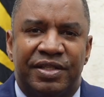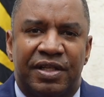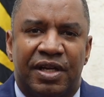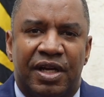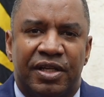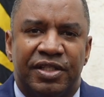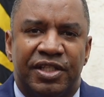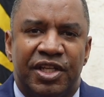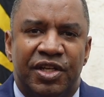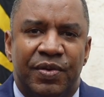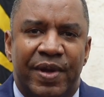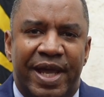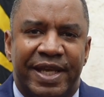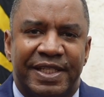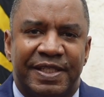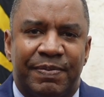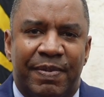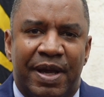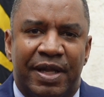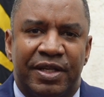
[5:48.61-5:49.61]
to continue
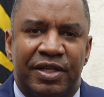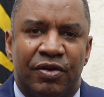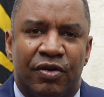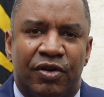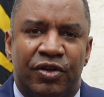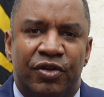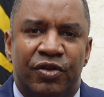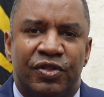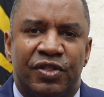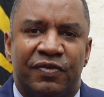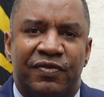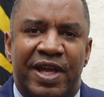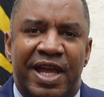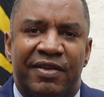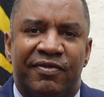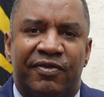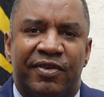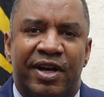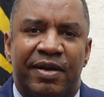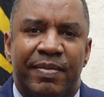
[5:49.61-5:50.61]
expanding our use of
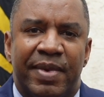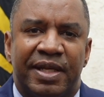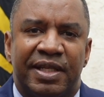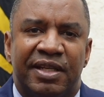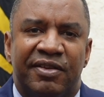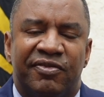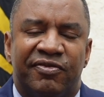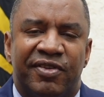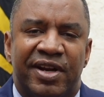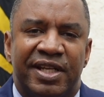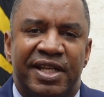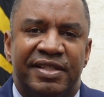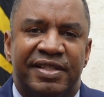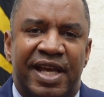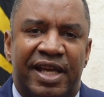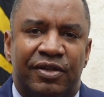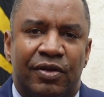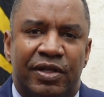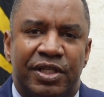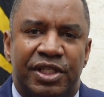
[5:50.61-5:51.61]
environmentally friendly
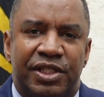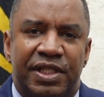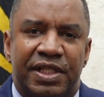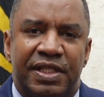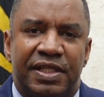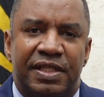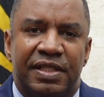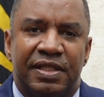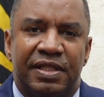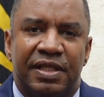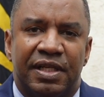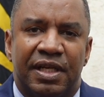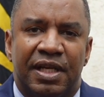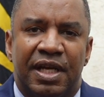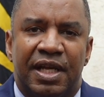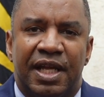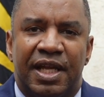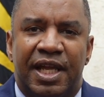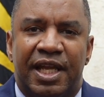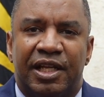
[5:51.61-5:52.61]
technologies,
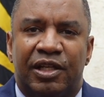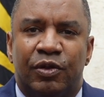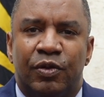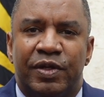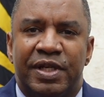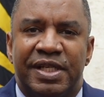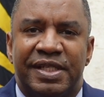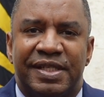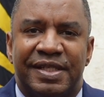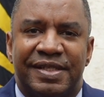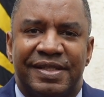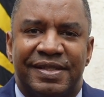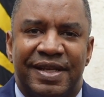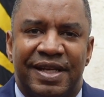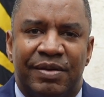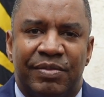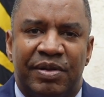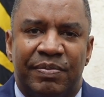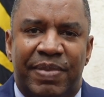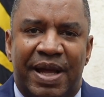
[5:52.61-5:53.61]
including
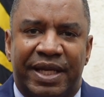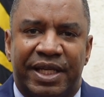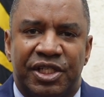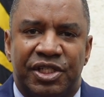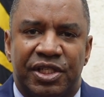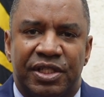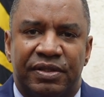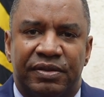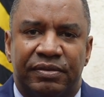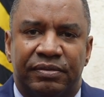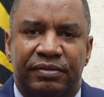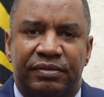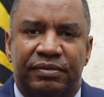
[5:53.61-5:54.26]
sustainable packaging.